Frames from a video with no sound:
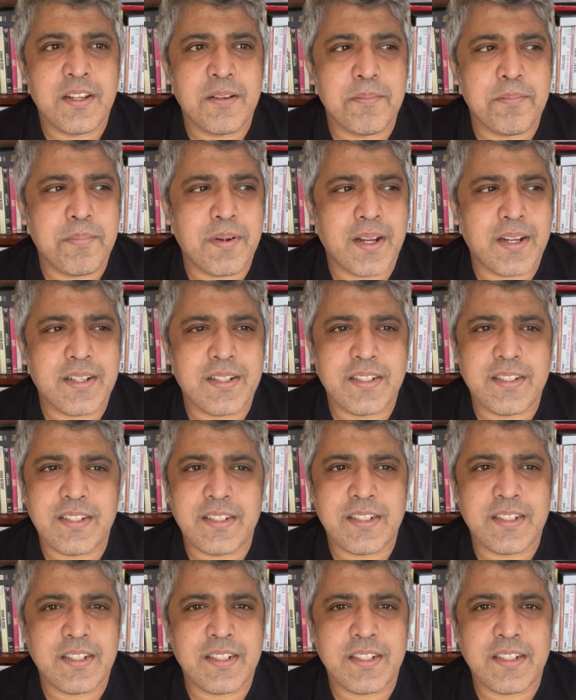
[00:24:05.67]
But
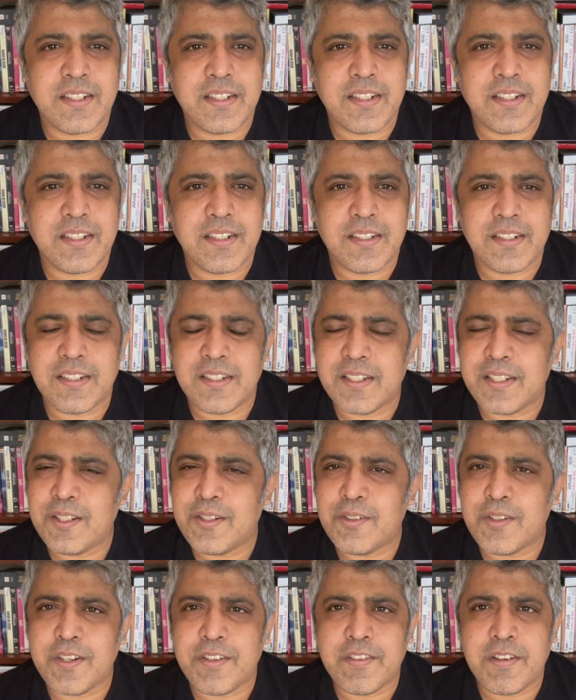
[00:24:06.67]

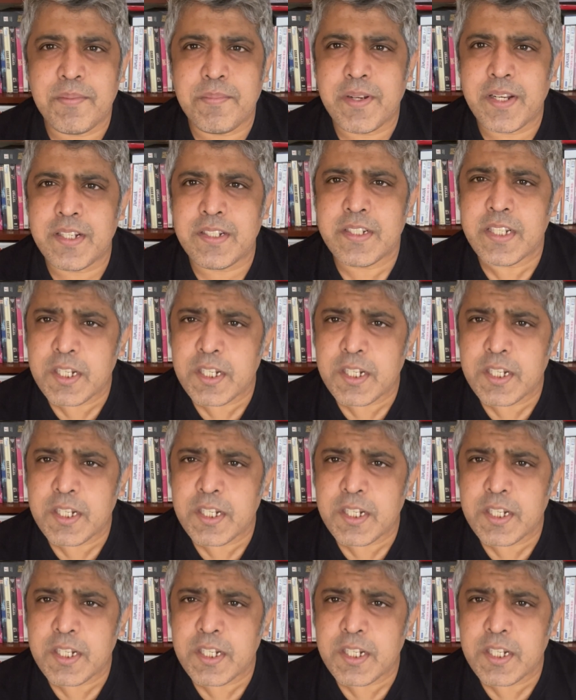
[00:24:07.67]
it remains.